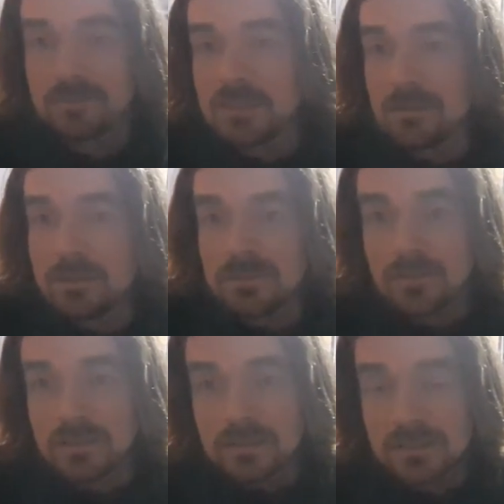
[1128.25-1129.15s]
You have
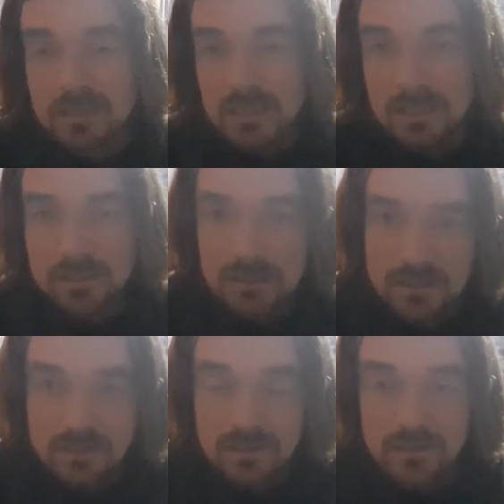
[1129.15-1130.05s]
all this gear,
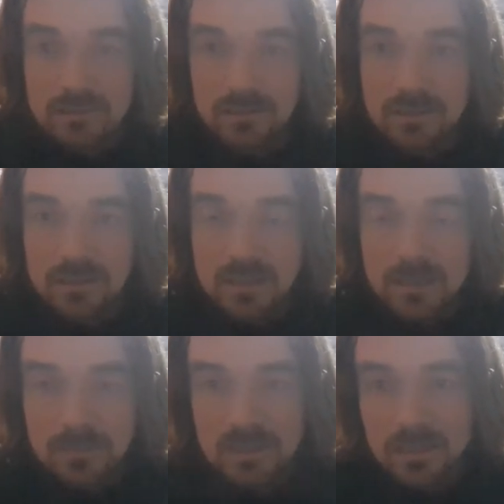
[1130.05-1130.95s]
your
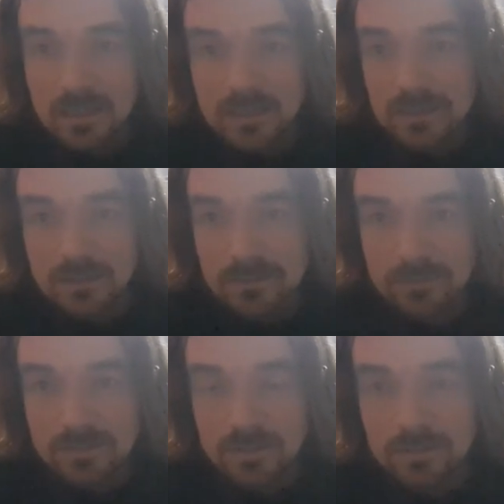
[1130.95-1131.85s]
climbing line and
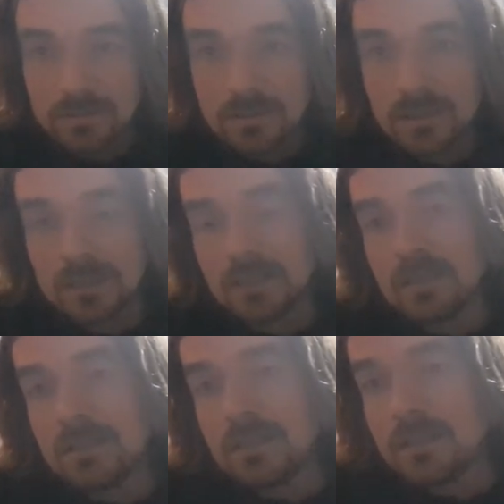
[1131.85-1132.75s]
fuel,
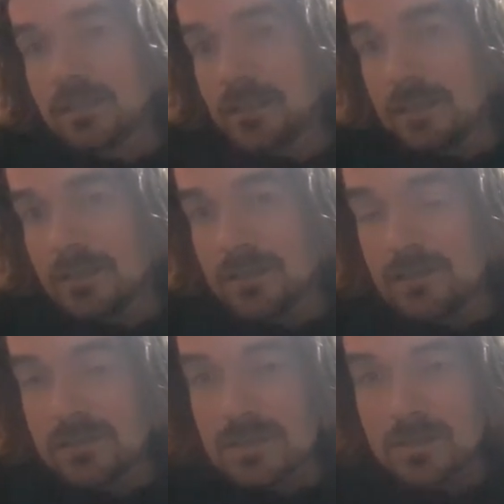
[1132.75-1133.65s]

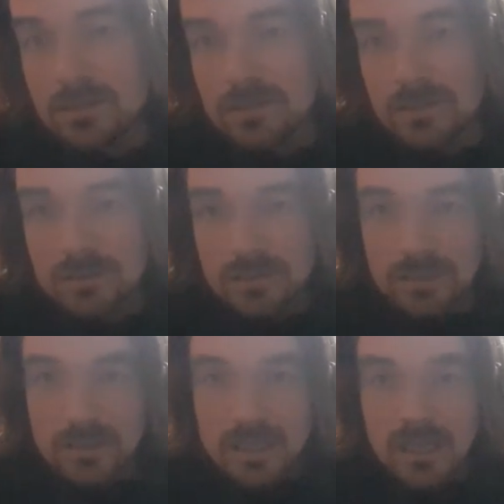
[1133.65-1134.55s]
your saw,
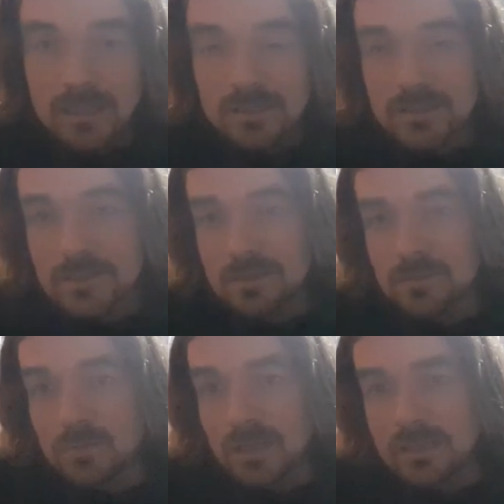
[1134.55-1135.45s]
axe,
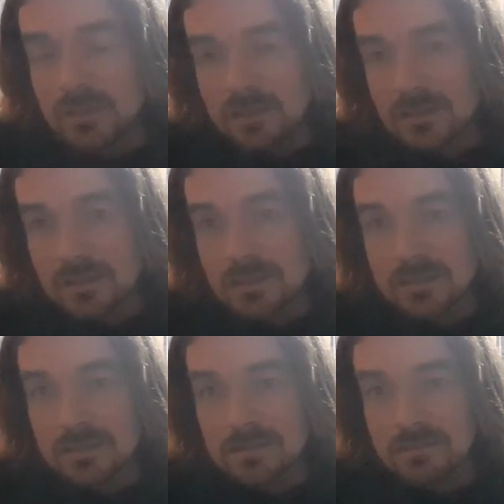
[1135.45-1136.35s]

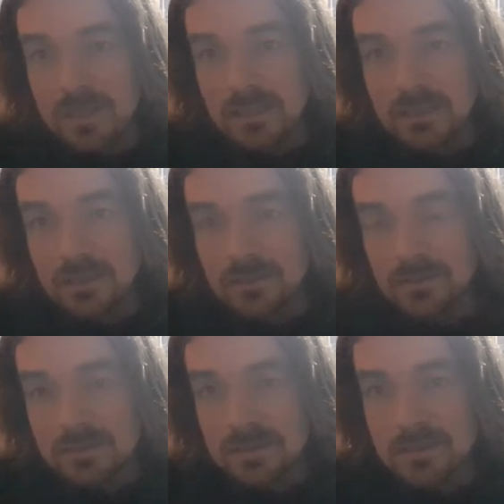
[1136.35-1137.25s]
wedges,
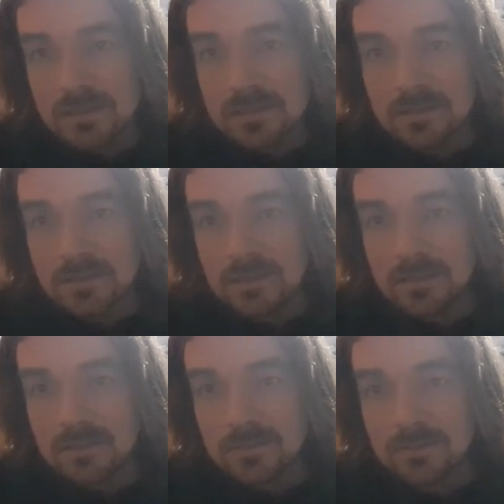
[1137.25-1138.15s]
radios,
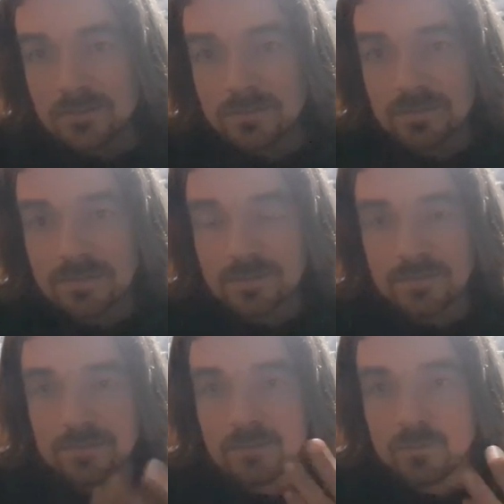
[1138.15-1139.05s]

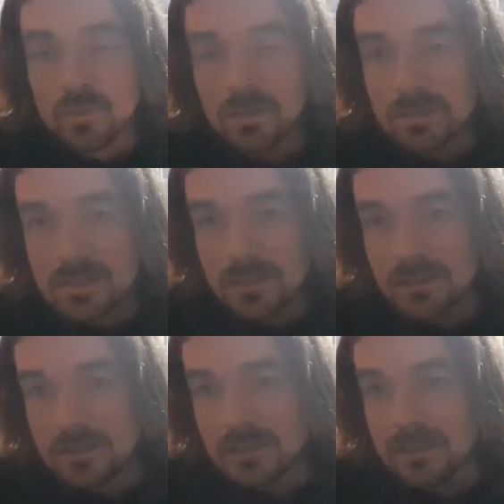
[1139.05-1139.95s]
water,
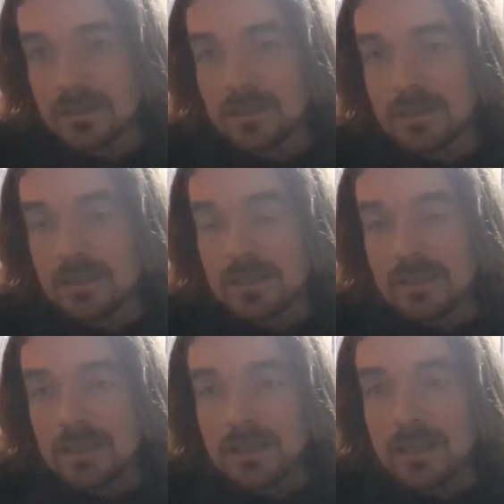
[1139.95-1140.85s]

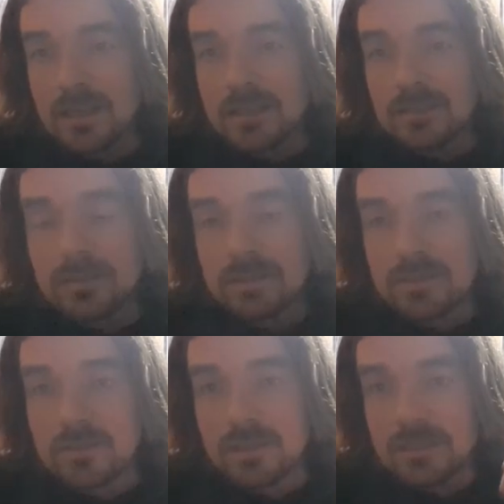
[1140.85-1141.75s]
and this
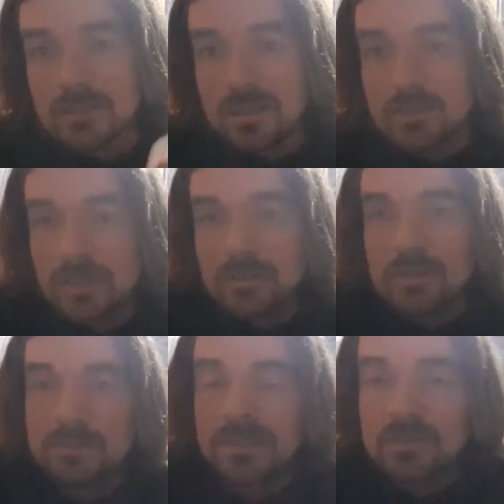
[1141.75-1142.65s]
shit's got to go
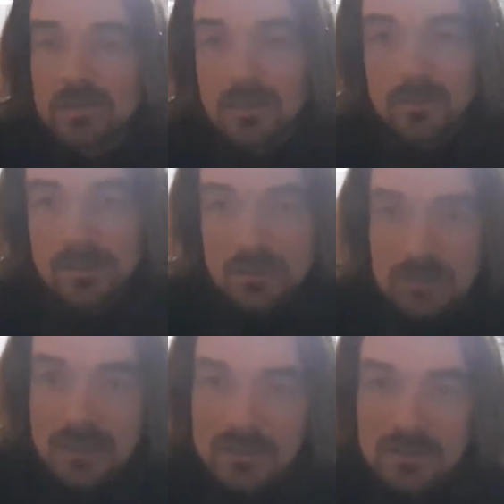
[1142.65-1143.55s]
up the tree with you
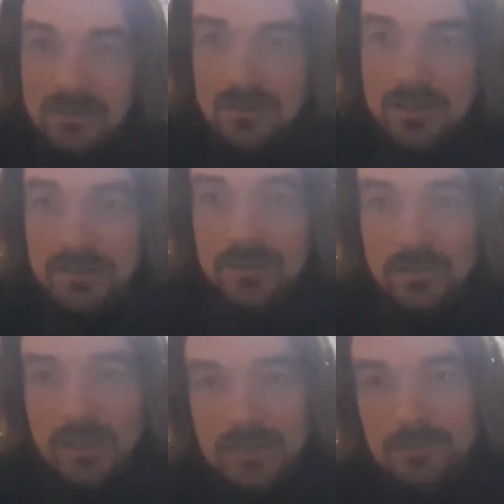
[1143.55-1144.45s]
because you've got no
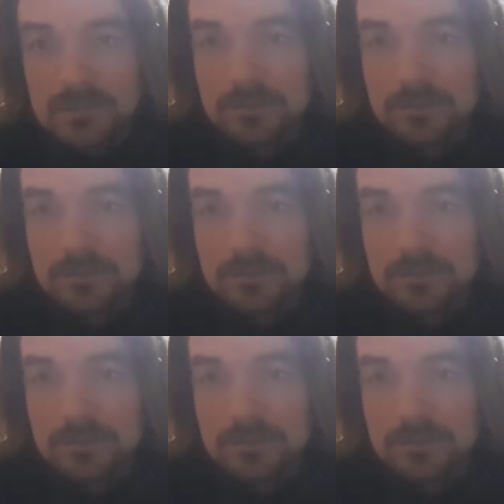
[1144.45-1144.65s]
help.